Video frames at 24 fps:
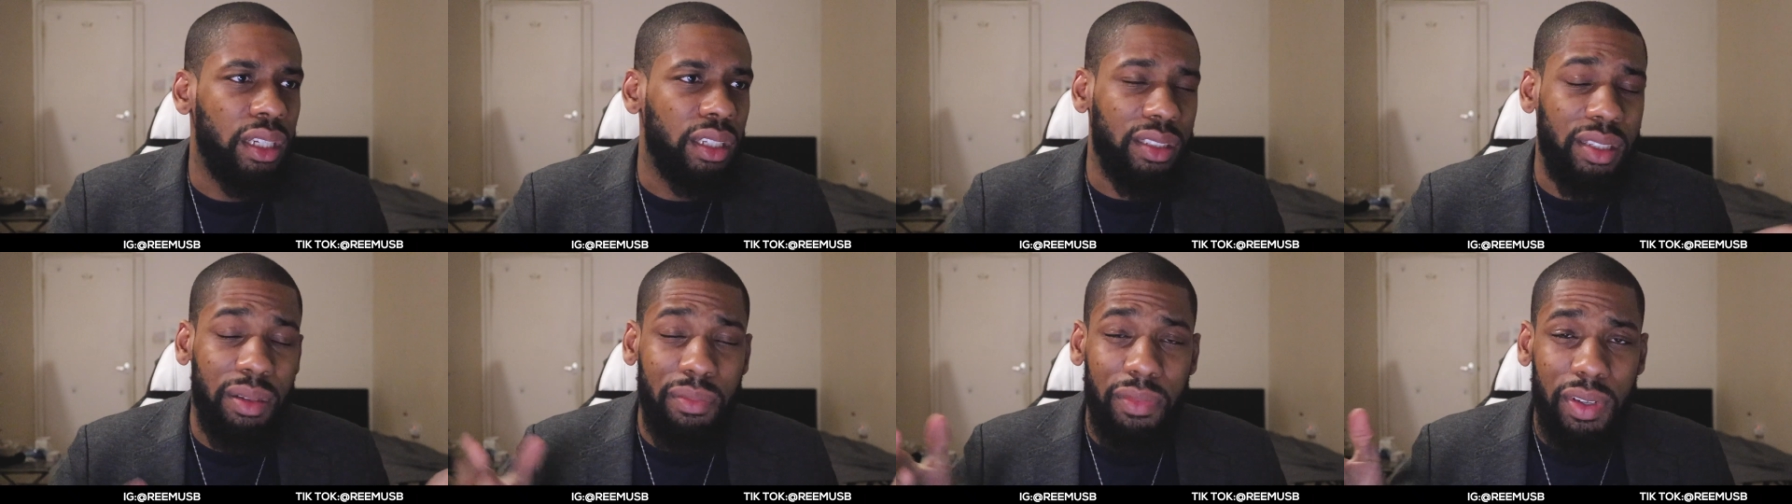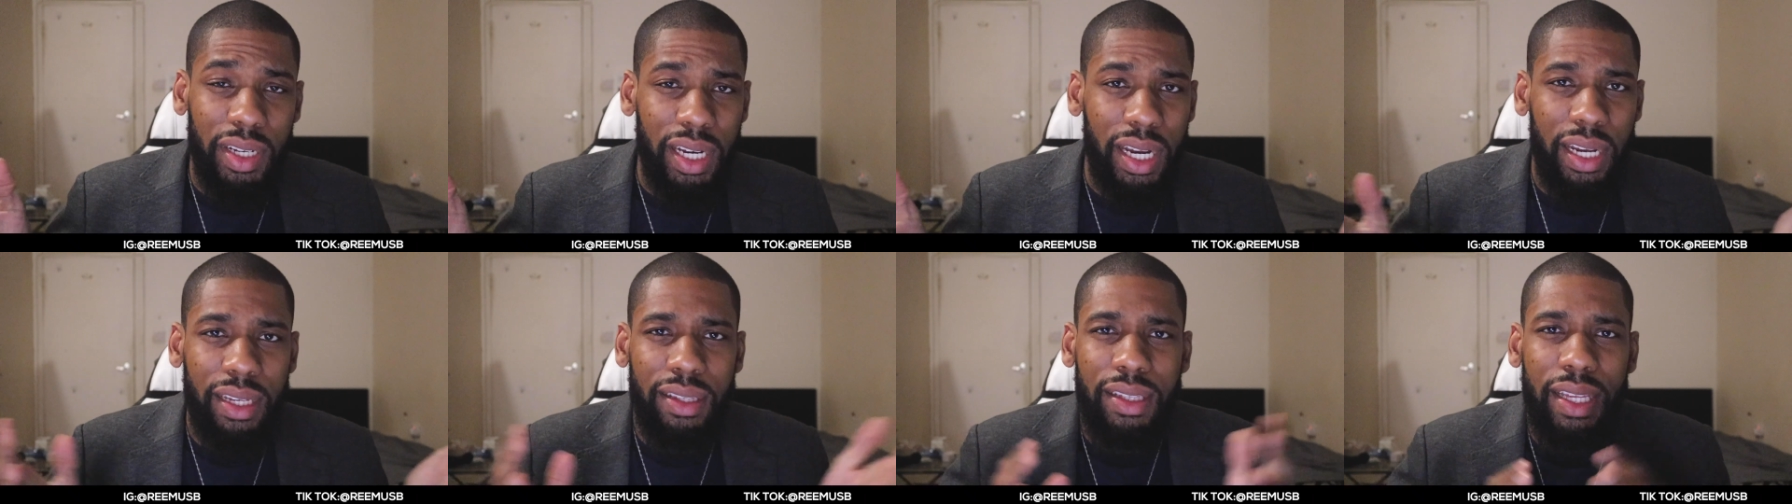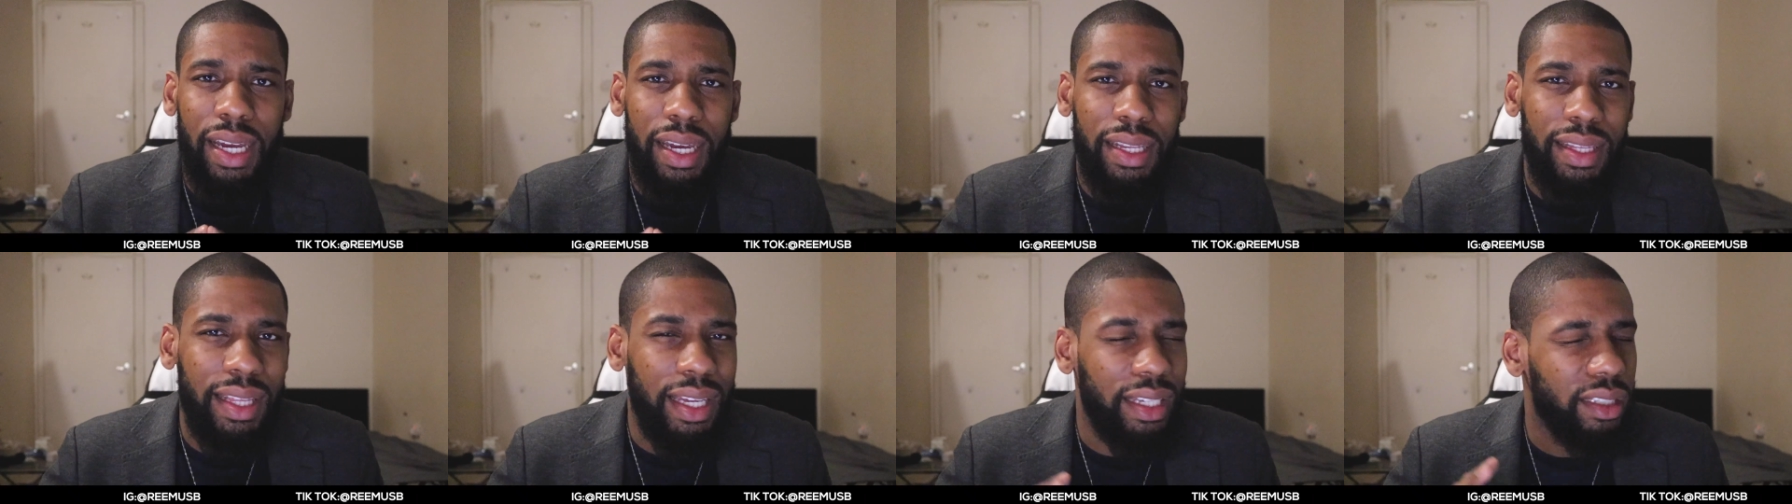something like
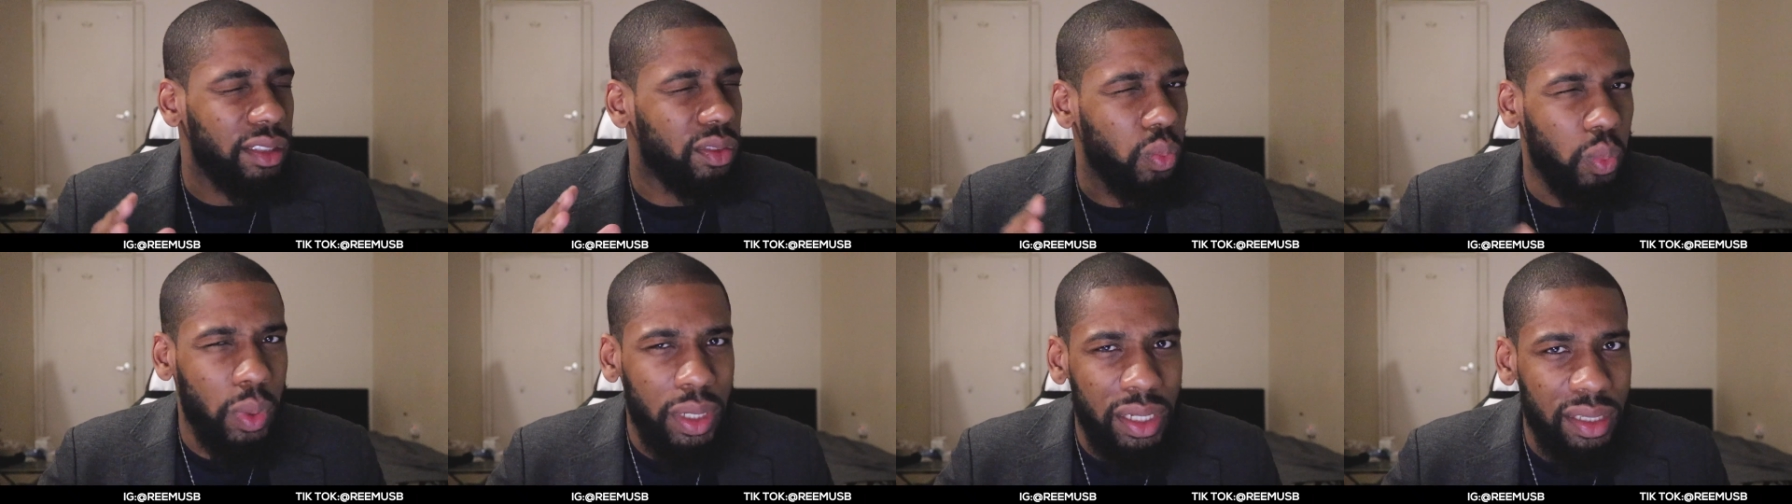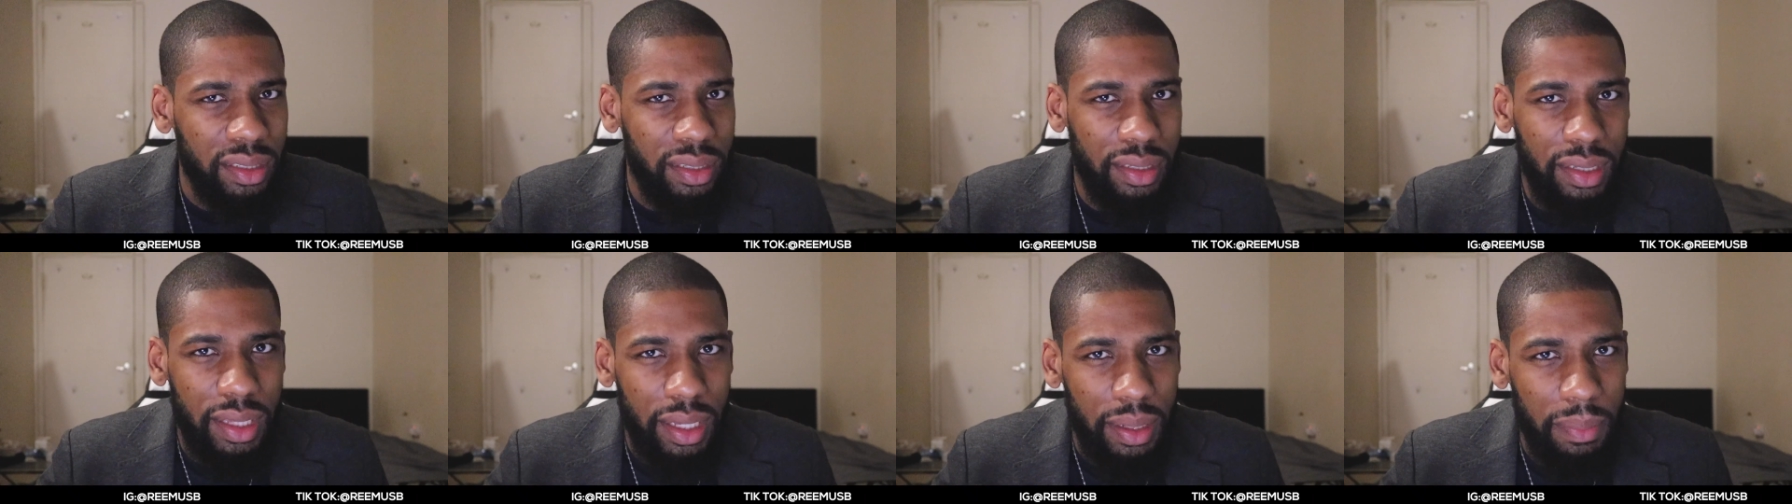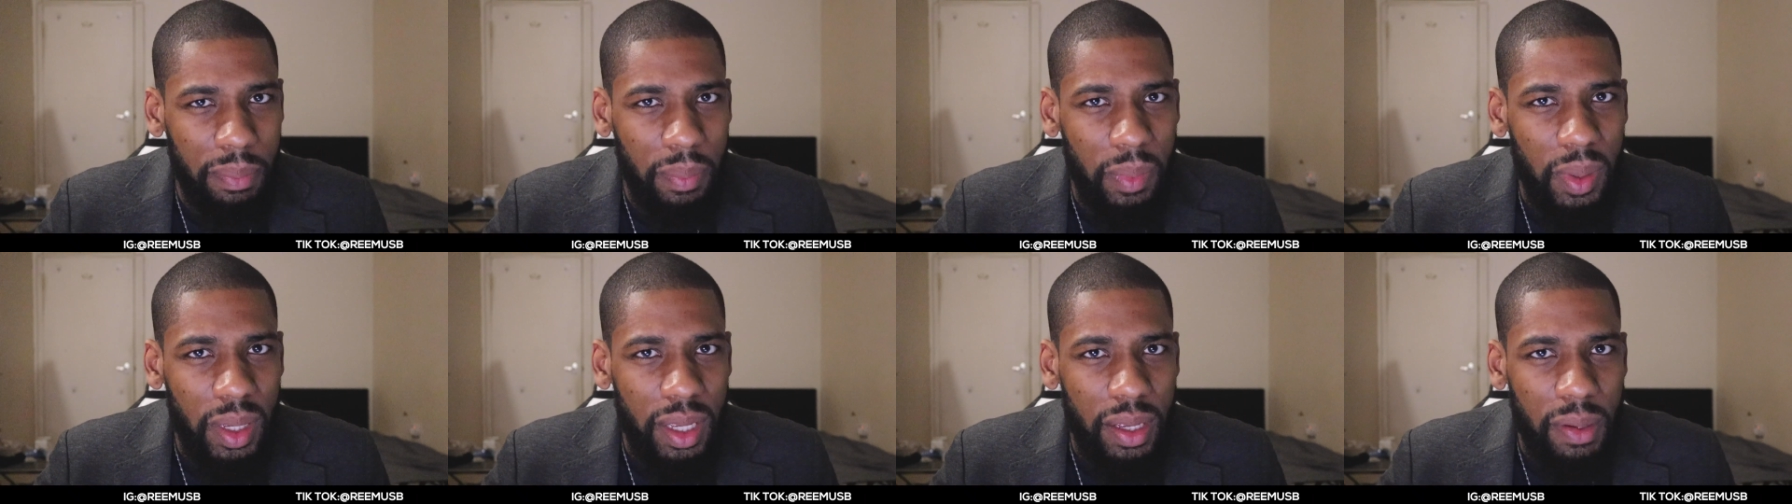that. That's weird to
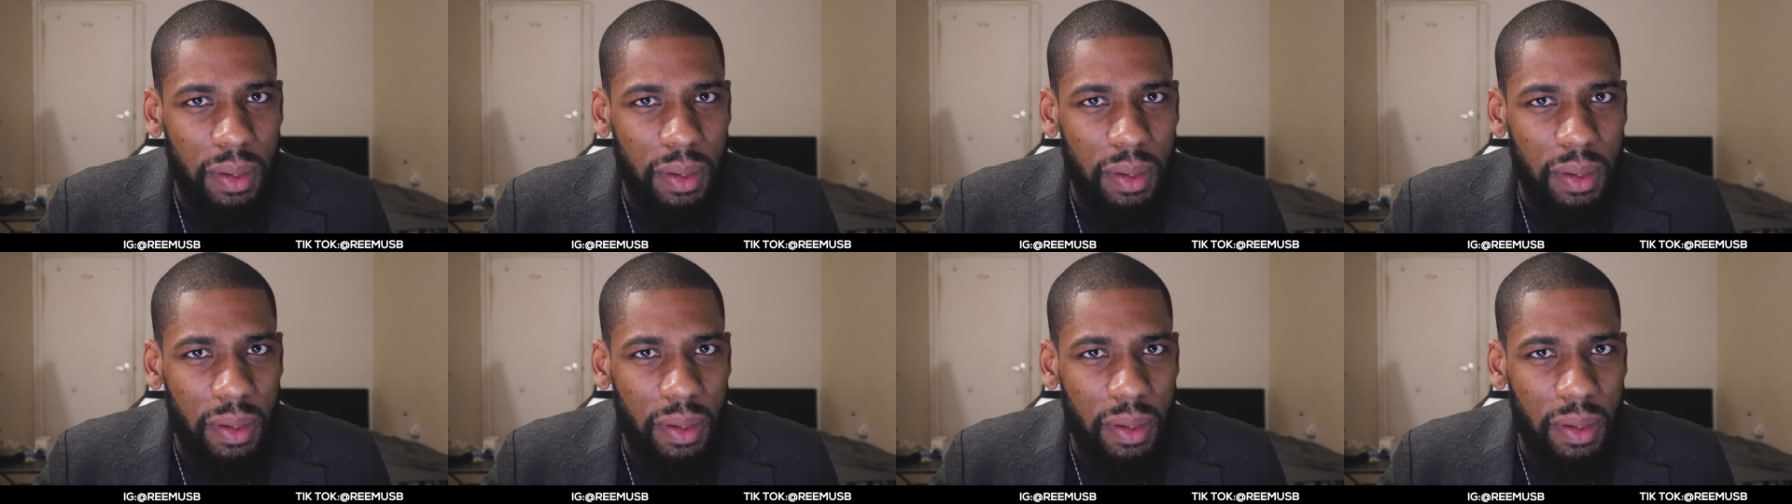them.